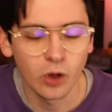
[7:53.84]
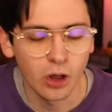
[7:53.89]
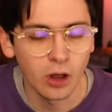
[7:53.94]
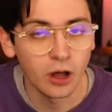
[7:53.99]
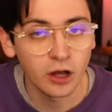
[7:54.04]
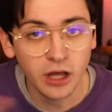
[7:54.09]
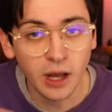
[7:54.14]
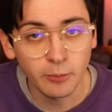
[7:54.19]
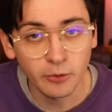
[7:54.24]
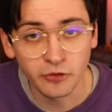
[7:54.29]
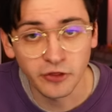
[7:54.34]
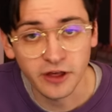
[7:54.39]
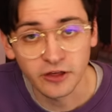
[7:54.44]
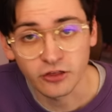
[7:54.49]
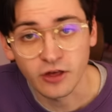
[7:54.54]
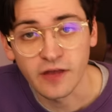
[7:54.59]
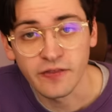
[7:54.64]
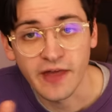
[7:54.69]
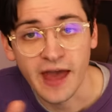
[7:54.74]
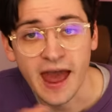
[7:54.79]
Well, a couple
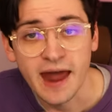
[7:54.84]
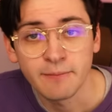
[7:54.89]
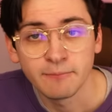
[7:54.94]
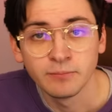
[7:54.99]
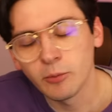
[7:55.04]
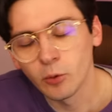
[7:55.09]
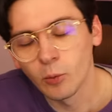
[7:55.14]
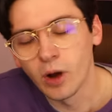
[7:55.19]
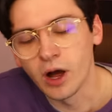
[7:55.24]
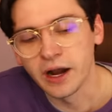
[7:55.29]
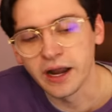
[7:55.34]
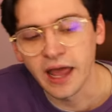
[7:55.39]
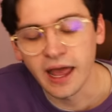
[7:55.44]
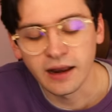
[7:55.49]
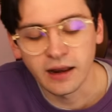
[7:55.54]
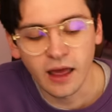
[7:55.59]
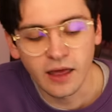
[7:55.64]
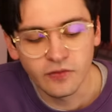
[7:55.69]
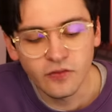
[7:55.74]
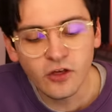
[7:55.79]
things on that. Number one,
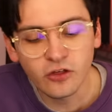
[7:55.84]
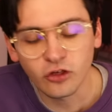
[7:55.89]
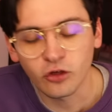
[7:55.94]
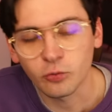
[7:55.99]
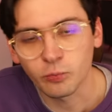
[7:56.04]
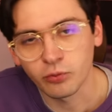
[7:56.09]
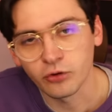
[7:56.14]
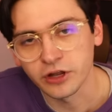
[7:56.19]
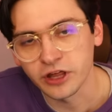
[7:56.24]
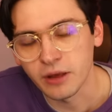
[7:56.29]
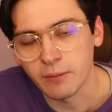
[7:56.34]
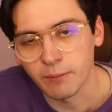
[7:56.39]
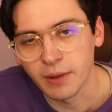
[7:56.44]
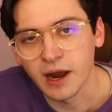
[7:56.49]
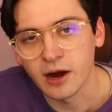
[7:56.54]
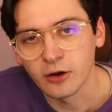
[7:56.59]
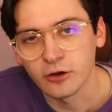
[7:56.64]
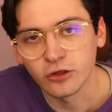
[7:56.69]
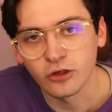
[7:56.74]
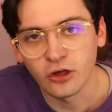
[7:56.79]
and, and this is pretty
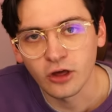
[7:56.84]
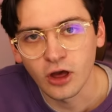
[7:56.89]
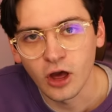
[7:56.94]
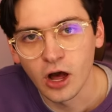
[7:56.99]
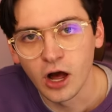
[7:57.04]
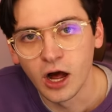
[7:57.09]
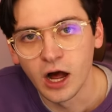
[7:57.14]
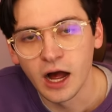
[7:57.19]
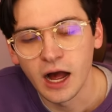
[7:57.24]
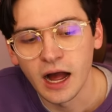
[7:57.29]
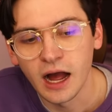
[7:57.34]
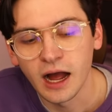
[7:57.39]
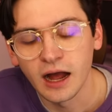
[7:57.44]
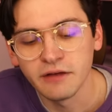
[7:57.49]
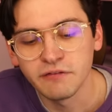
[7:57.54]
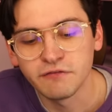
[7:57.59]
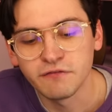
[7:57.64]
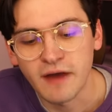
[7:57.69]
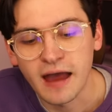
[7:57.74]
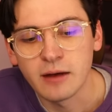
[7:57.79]
embarrassing, uh,
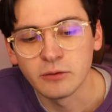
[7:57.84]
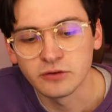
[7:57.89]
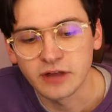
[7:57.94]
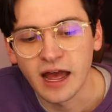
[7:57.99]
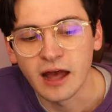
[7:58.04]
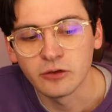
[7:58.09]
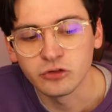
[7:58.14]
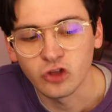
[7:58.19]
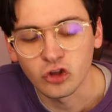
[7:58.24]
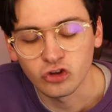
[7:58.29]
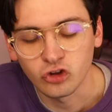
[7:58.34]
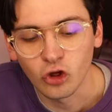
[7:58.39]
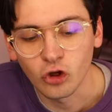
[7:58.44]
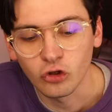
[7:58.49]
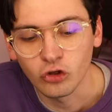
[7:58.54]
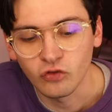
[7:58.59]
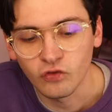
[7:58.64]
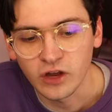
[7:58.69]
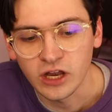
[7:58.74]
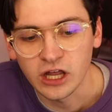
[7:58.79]
I found out that
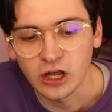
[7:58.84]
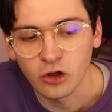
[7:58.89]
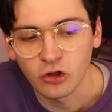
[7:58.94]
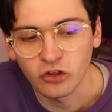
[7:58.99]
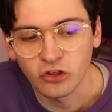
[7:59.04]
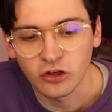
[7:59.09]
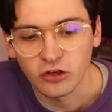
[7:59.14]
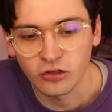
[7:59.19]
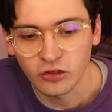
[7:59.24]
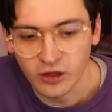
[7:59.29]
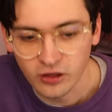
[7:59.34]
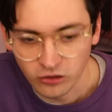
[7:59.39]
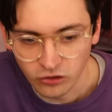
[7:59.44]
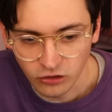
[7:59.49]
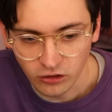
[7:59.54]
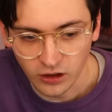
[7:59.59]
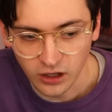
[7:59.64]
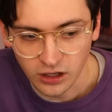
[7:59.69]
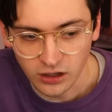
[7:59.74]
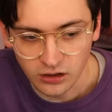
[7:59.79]
those videos
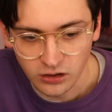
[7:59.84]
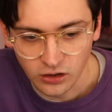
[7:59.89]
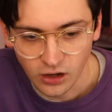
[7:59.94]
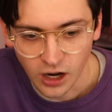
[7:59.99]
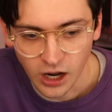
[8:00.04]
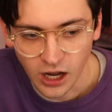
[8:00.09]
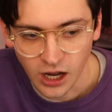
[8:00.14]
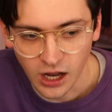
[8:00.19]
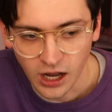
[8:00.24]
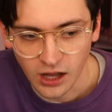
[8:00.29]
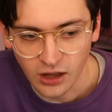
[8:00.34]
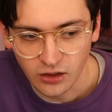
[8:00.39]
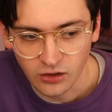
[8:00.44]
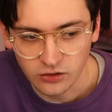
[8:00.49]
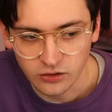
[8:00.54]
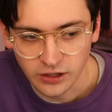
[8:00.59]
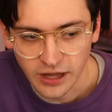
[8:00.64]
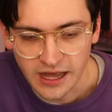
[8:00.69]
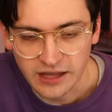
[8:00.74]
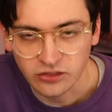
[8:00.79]
existed uh,
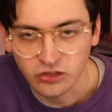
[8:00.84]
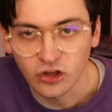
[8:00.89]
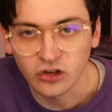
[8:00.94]
like